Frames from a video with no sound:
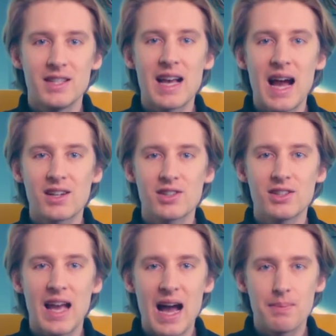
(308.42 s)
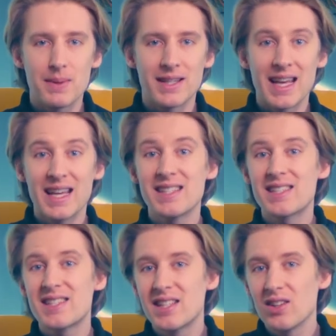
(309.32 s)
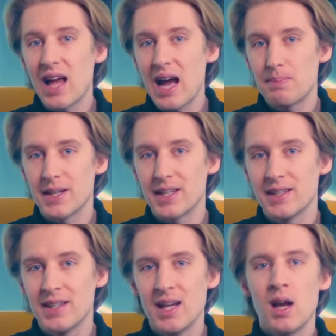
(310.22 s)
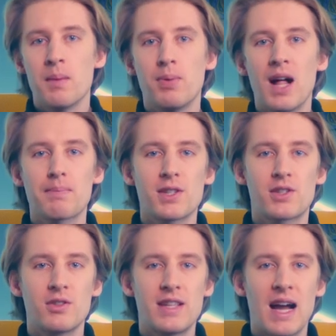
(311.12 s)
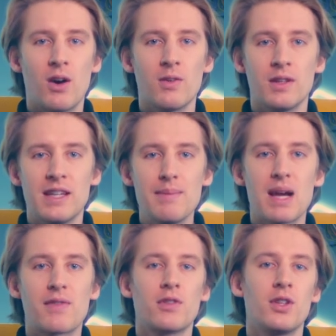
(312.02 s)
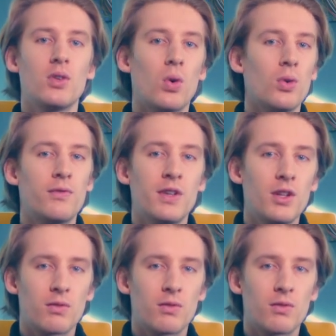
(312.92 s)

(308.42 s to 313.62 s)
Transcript: This actually happened and is still happening. Blockbuster DAO, named after the old video